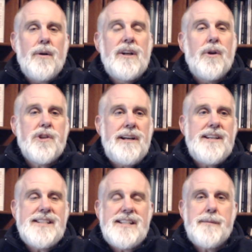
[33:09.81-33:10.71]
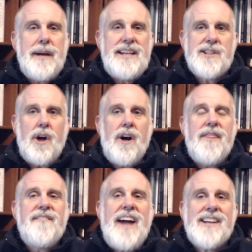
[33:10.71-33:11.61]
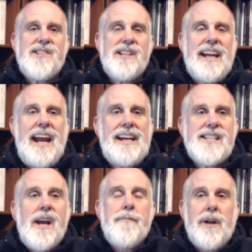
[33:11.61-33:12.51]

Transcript: guilt or innocence based on the facts of the case,